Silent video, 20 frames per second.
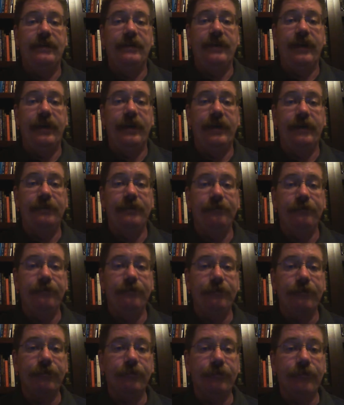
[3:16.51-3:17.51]
And
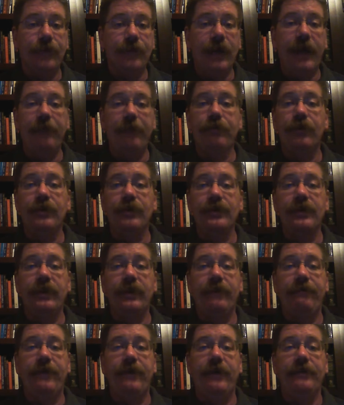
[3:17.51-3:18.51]
I
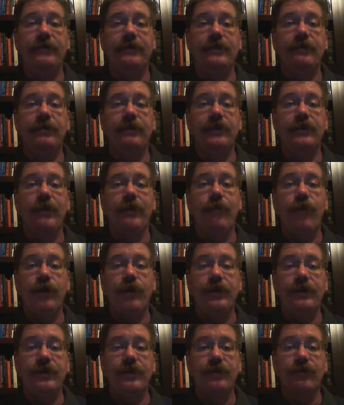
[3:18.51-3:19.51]
personally found this to be
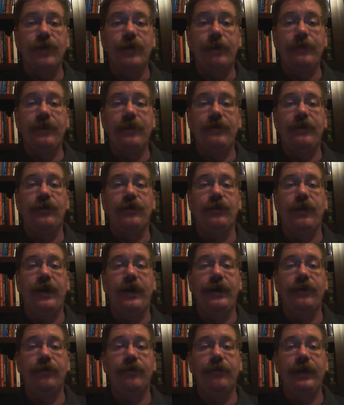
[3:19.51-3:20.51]
somewhat disruptive in
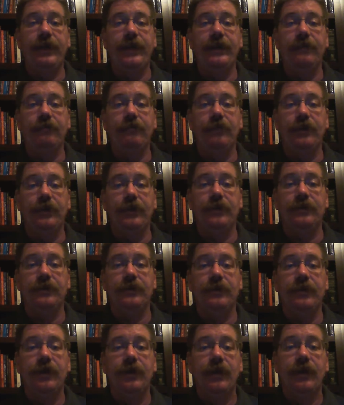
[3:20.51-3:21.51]
trying to read the
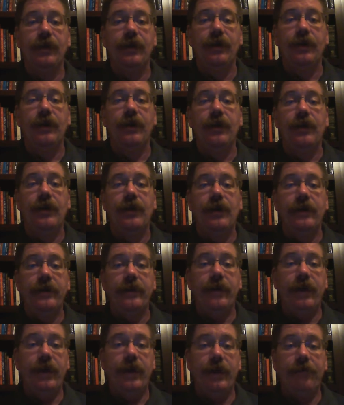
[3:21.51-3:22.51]
books.
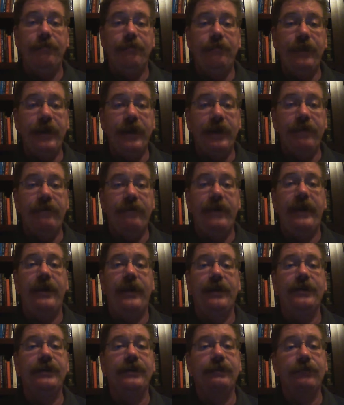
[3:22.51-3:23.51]
The big
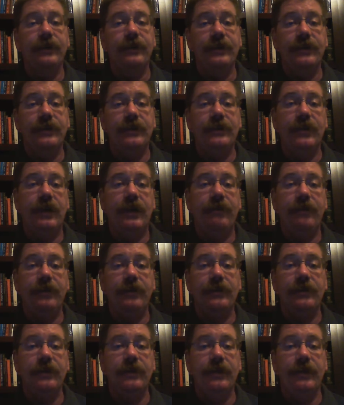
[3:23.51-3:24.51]
advantage with this,
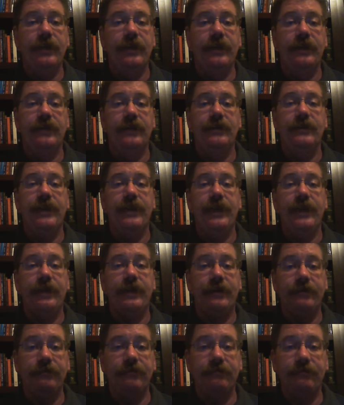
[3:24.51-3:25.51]
obviously, is that
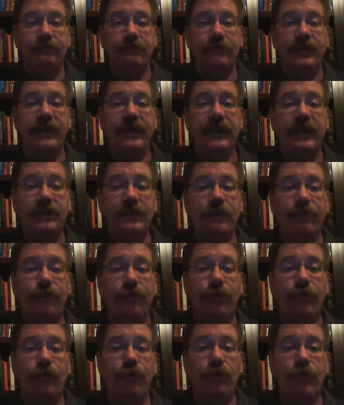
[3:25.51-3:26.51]
it is a
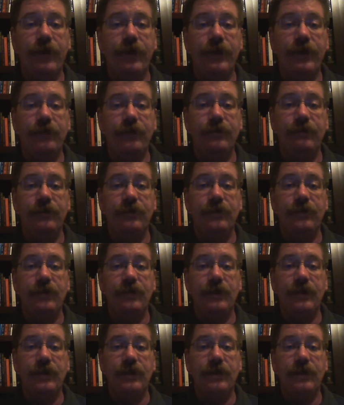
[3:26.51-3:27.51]
full Windows
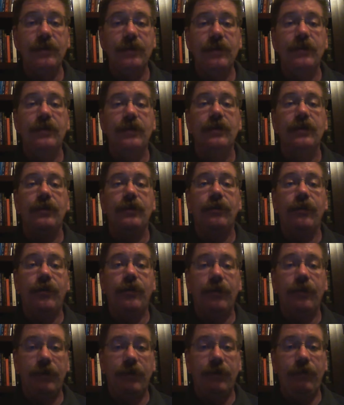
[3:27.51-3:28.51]
machine. You
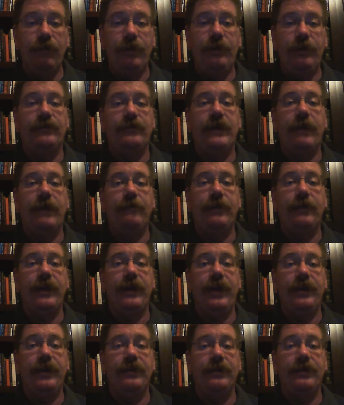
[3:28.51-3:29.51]
can run Windows
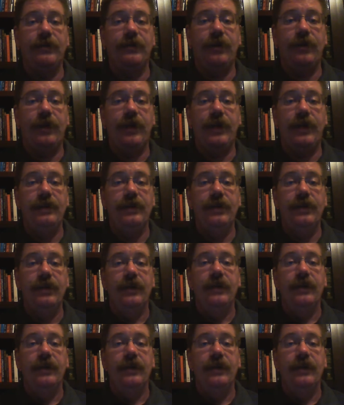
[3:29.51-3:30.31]
applications on it.